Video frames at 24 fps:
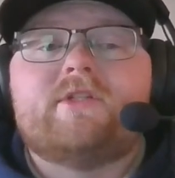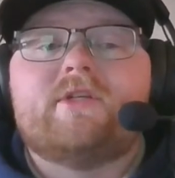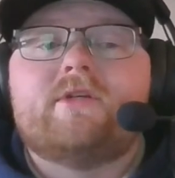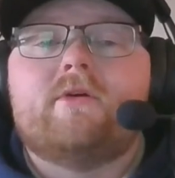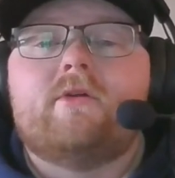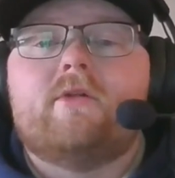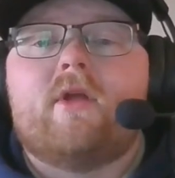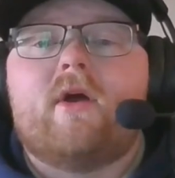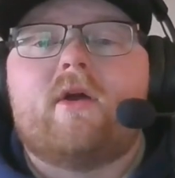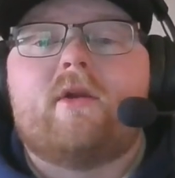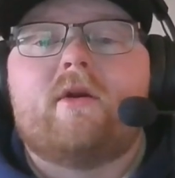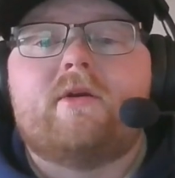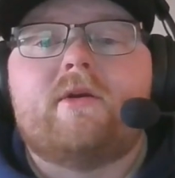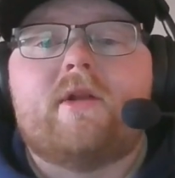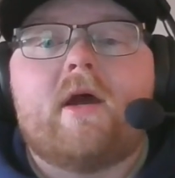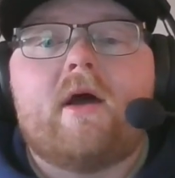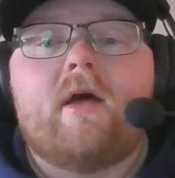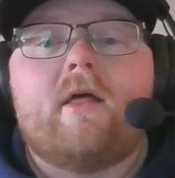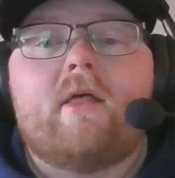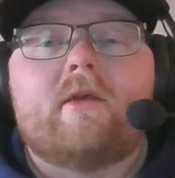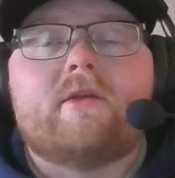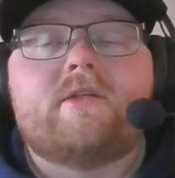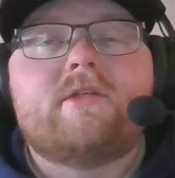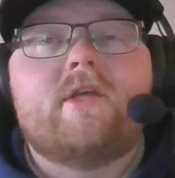single line on
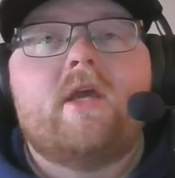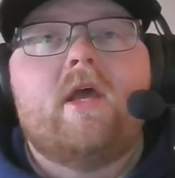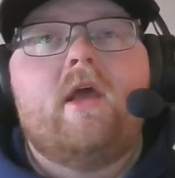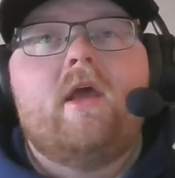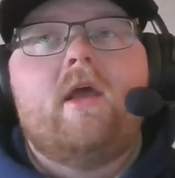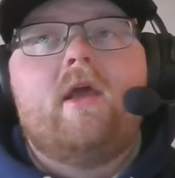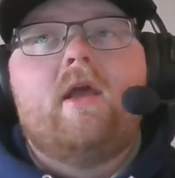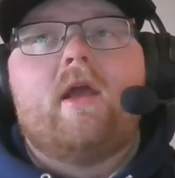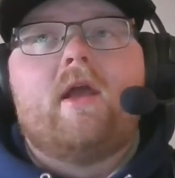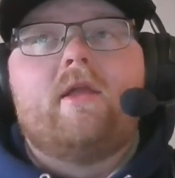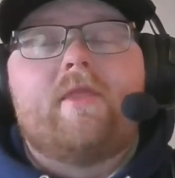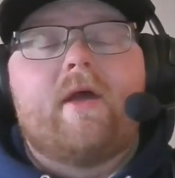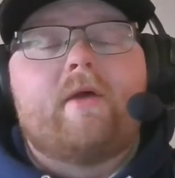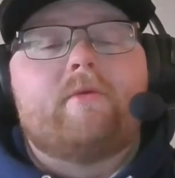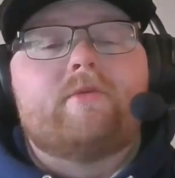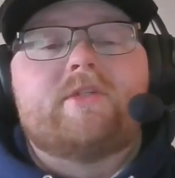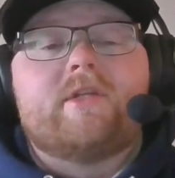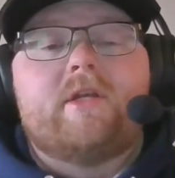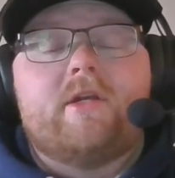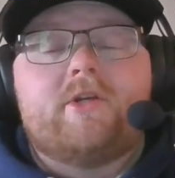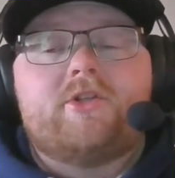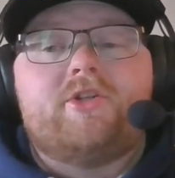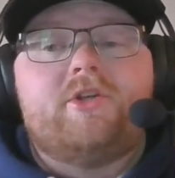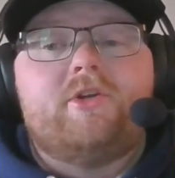Dallas. And that was
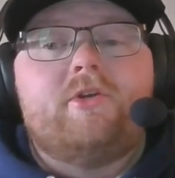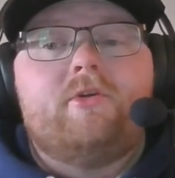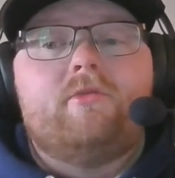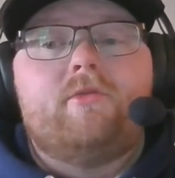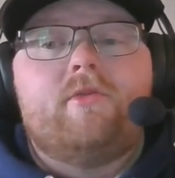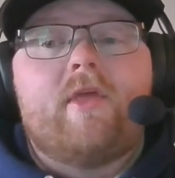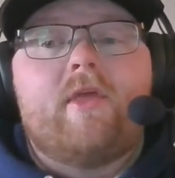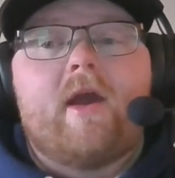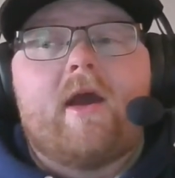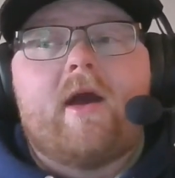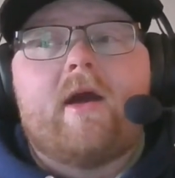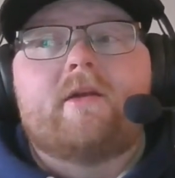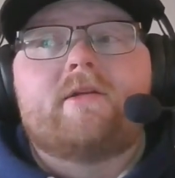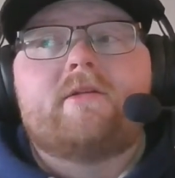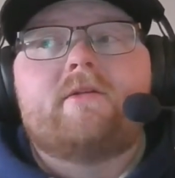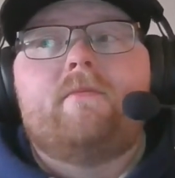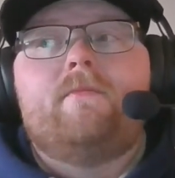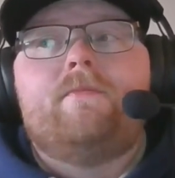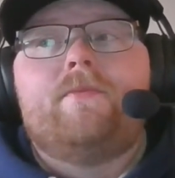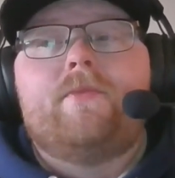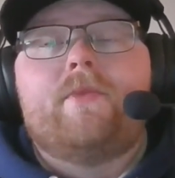an issue that